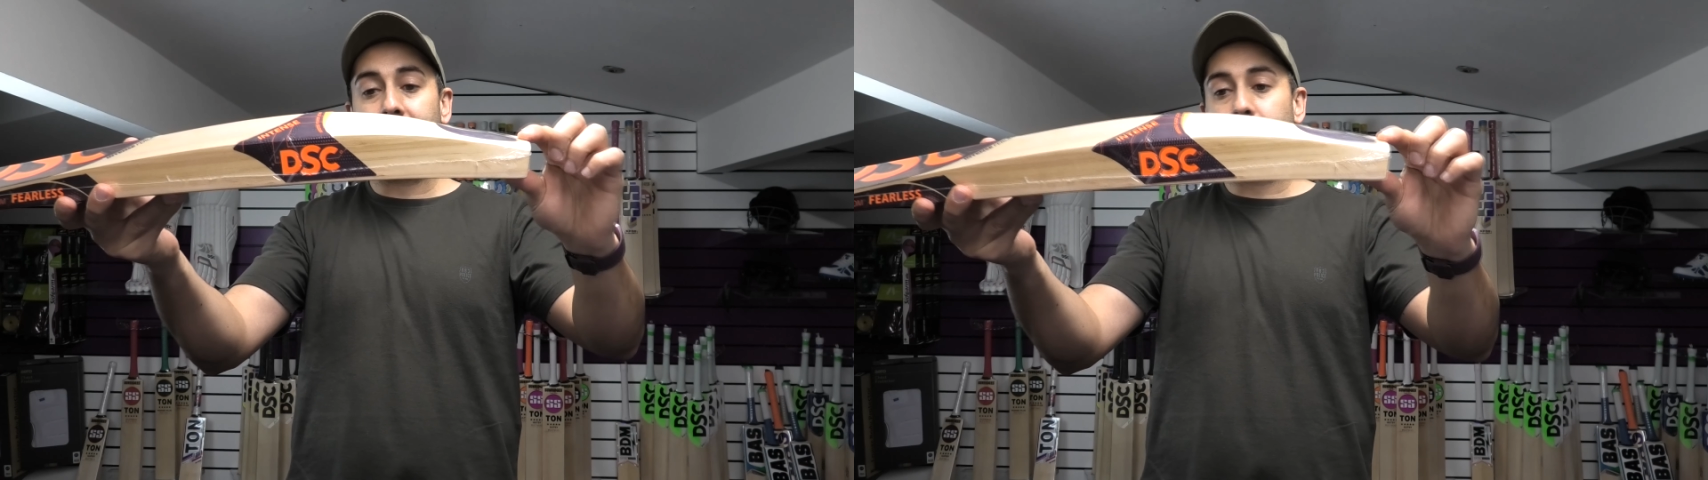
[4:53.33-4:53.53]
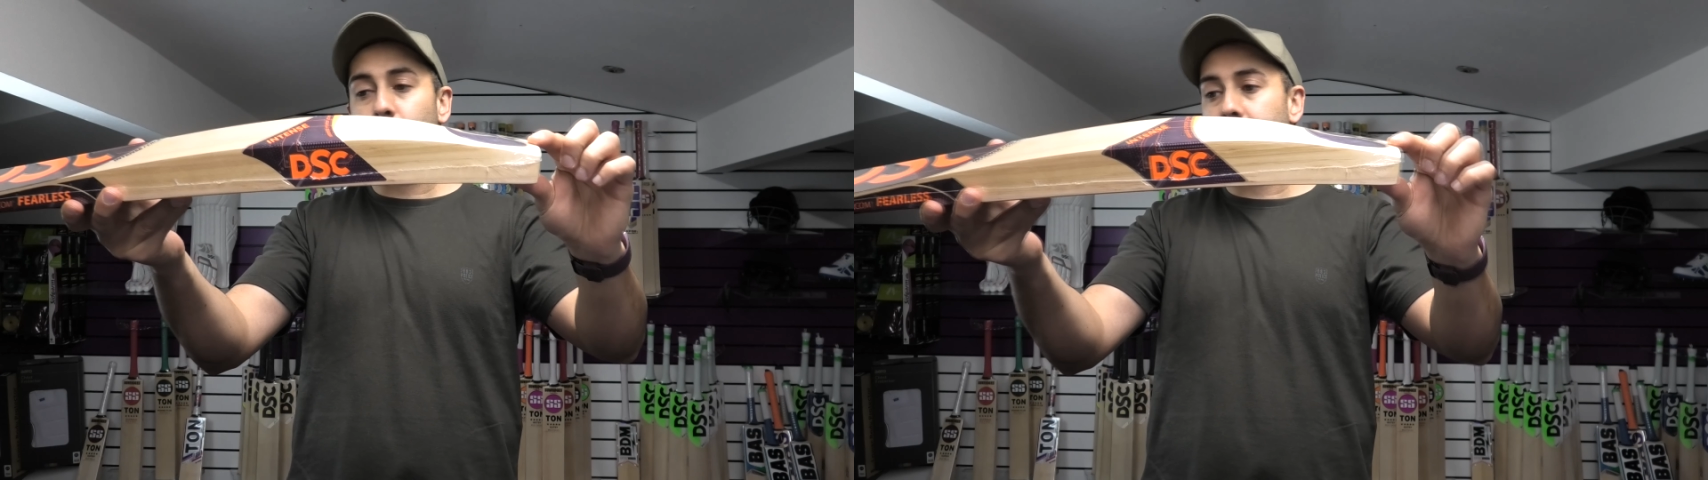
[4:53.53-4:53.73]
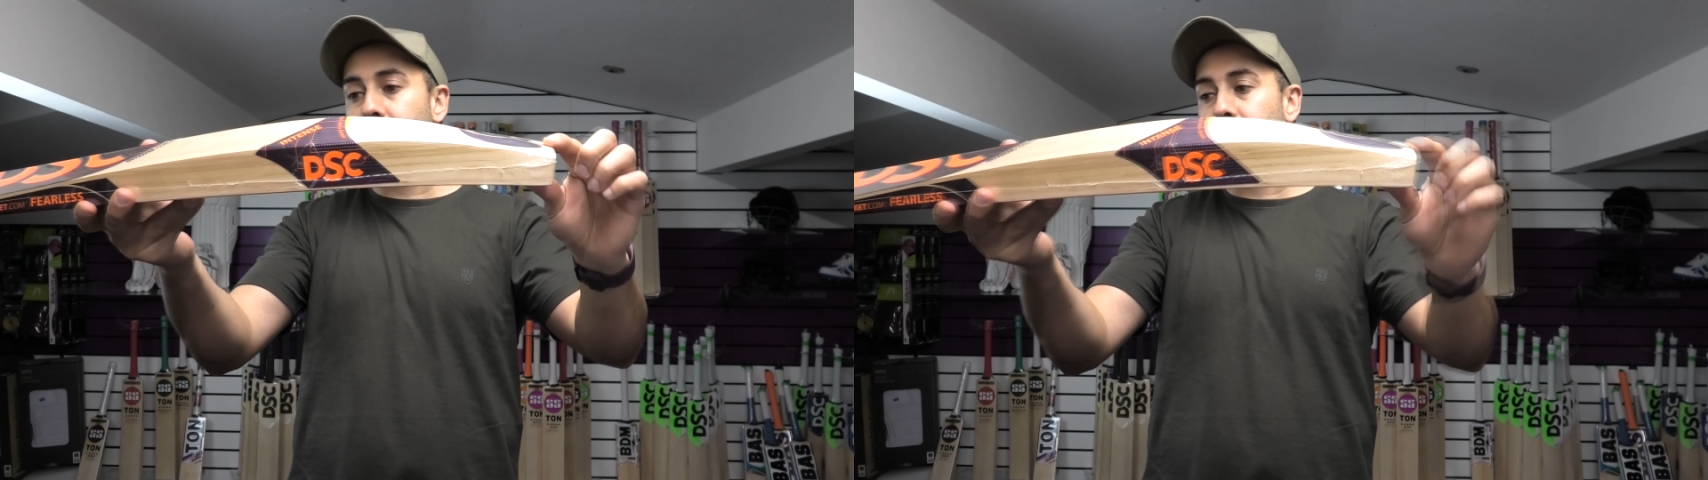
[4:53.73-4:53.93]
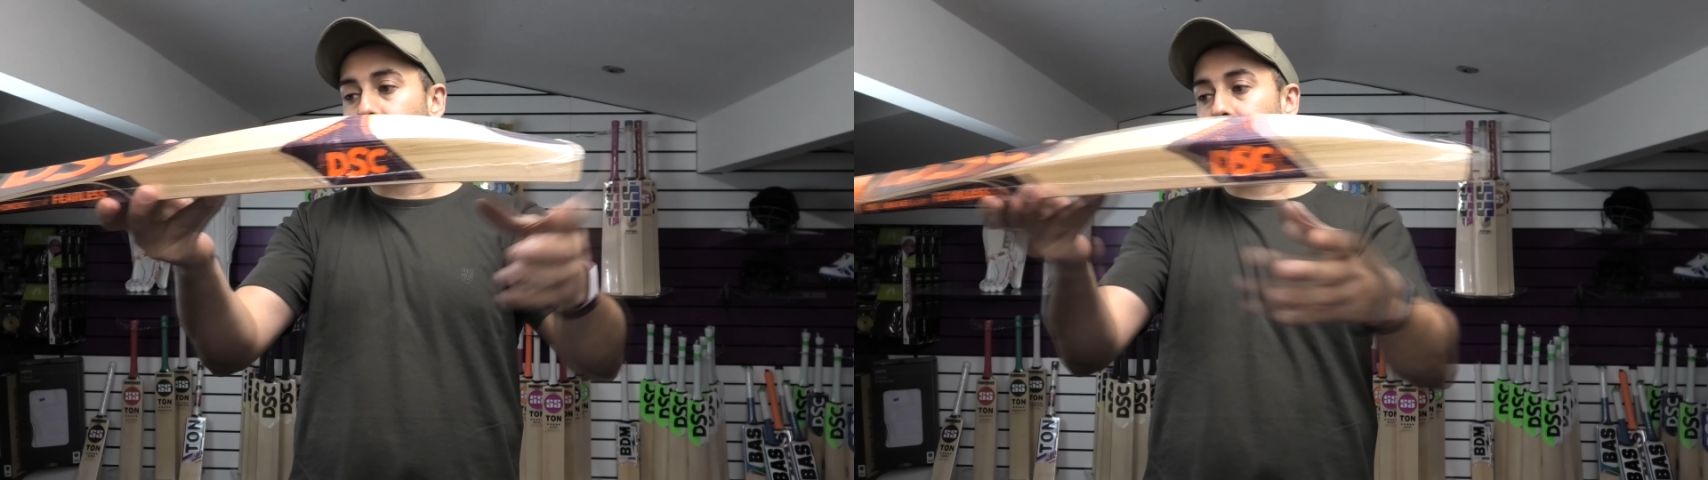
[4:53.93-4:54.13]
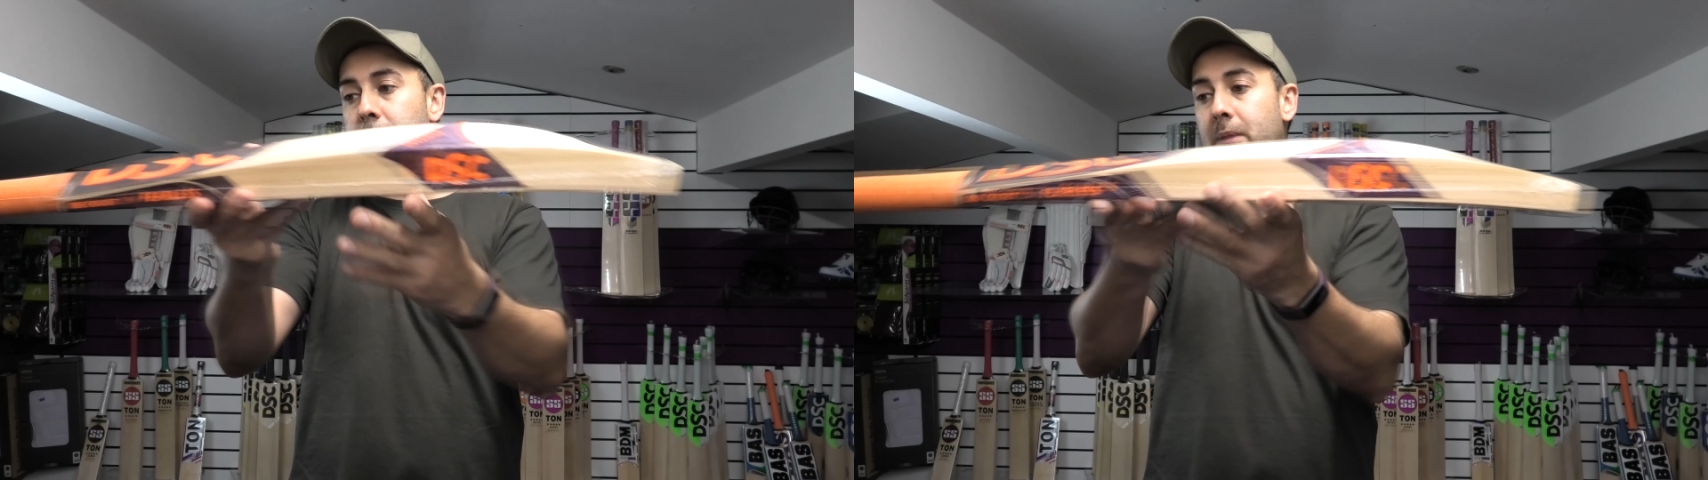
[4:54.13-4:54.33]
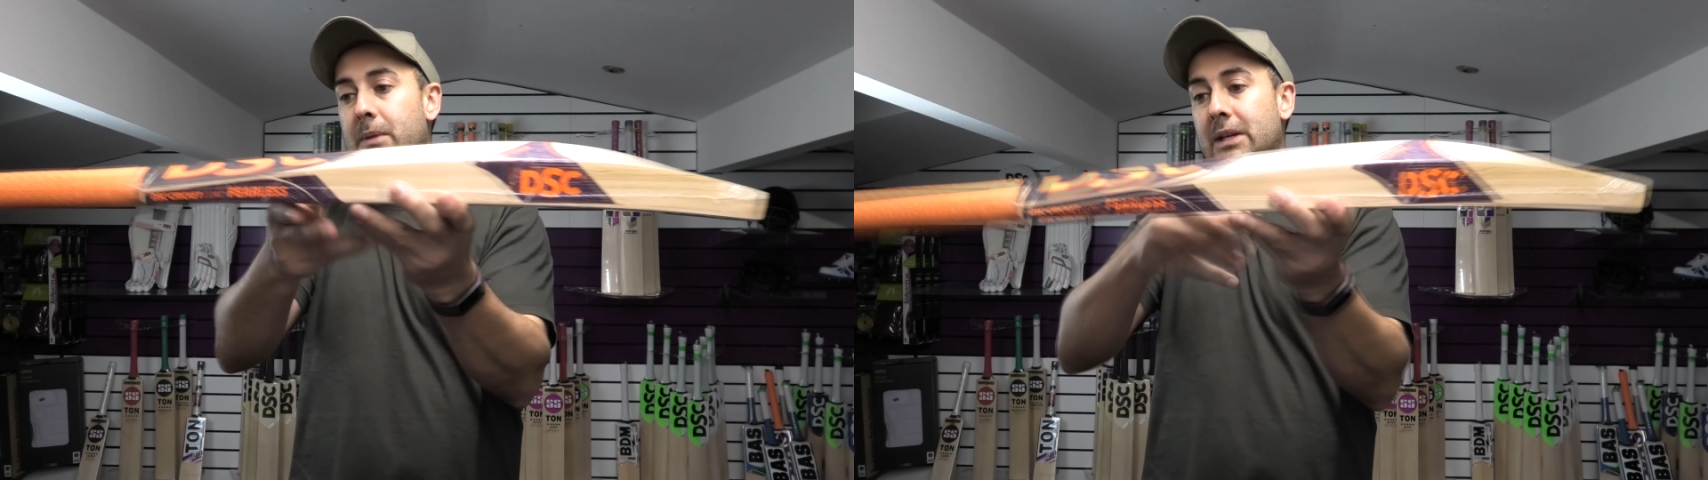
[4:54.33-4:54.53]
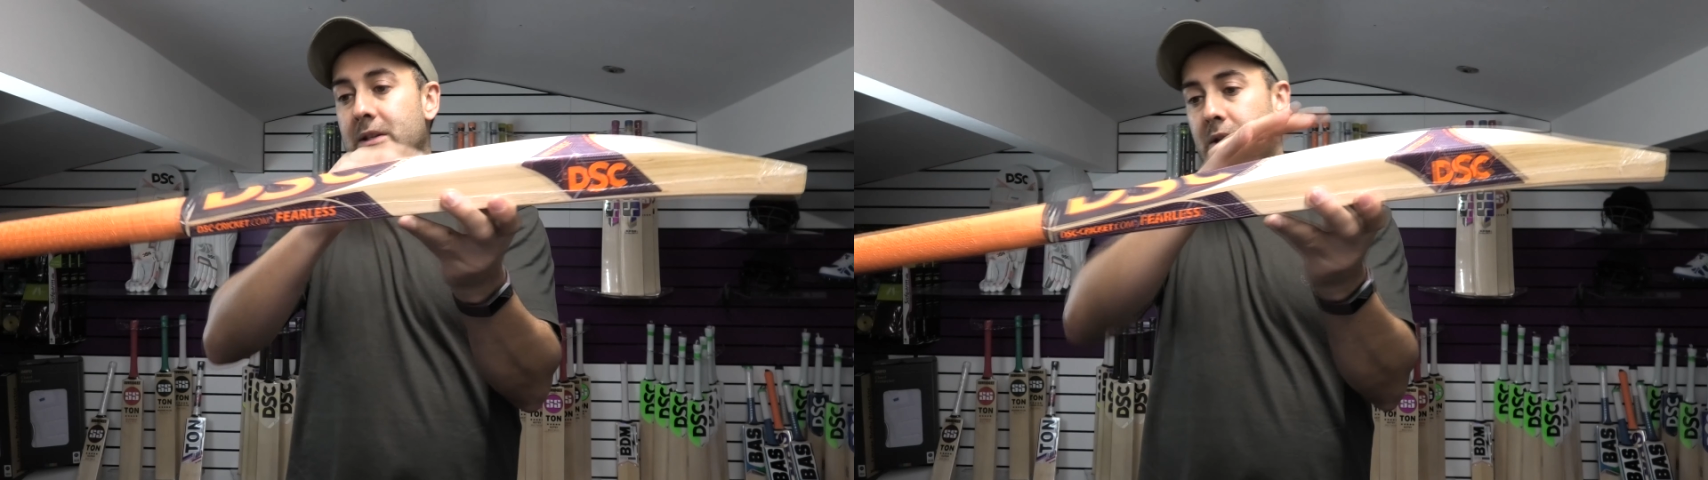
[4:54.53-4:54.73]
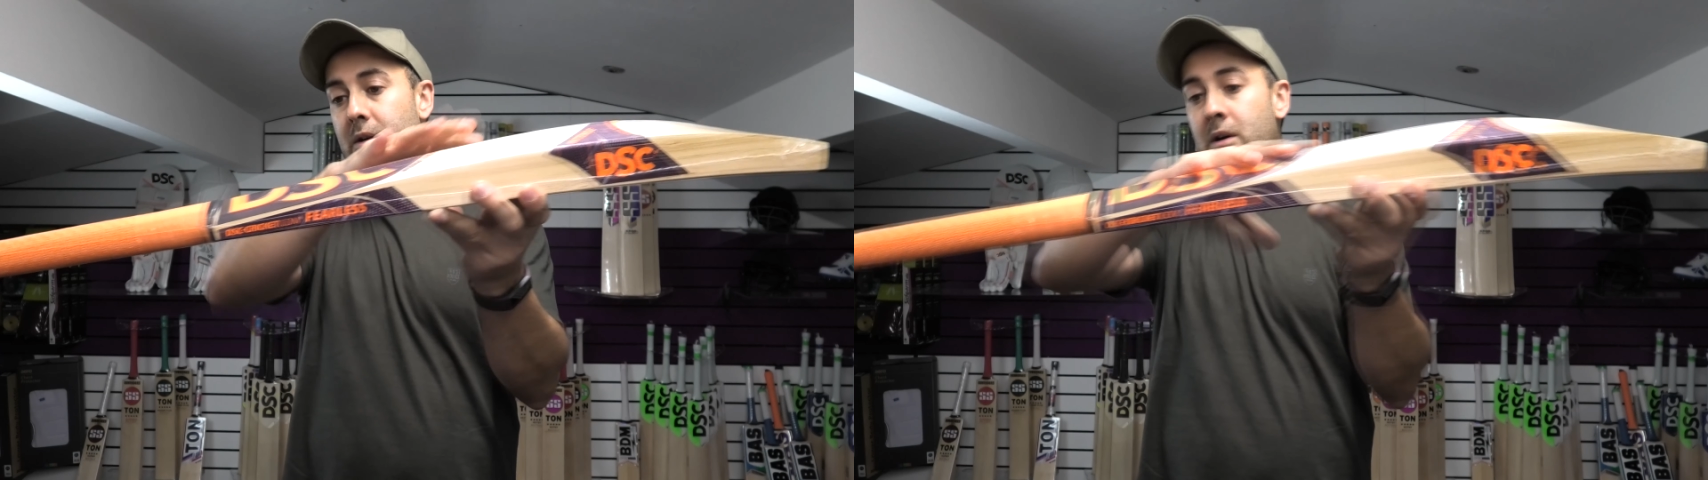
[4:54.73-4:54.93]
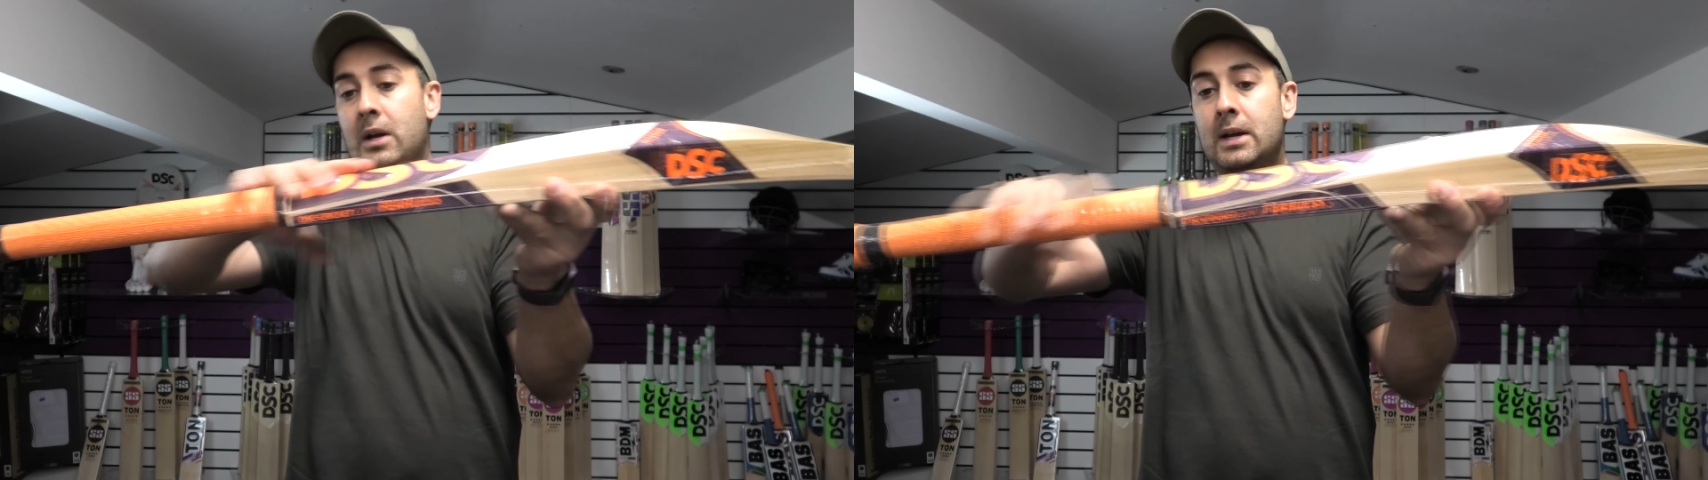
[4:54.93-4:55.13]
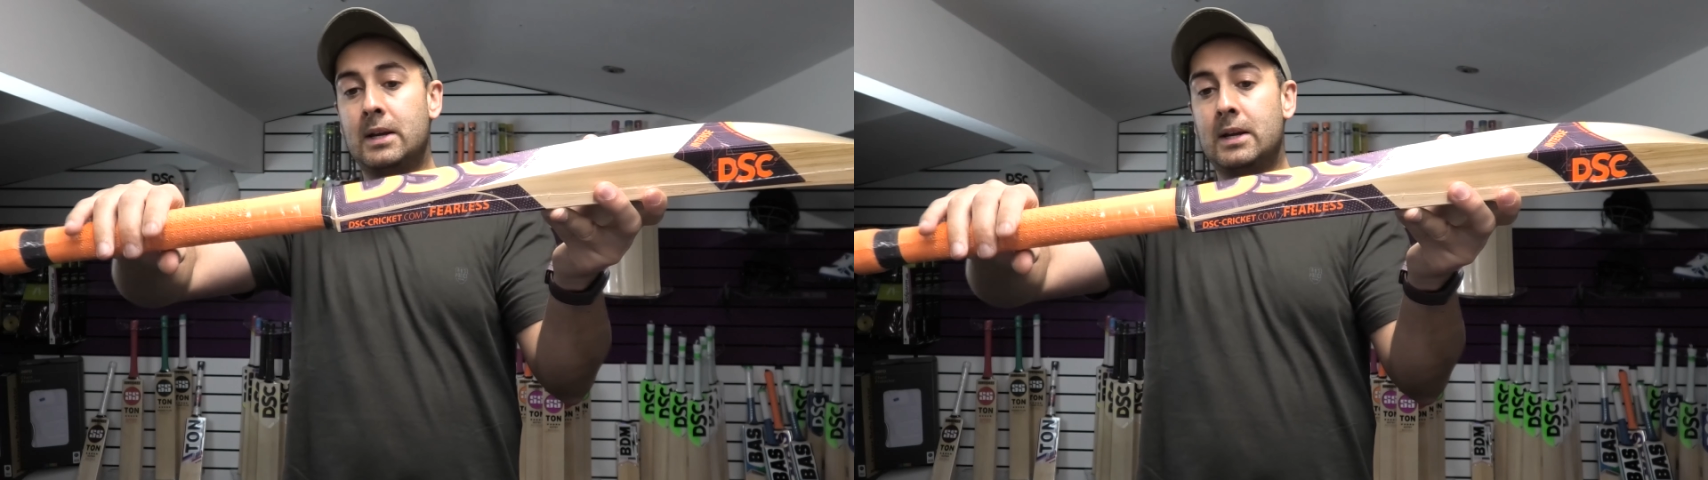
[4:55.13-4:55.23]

a 24mm toe.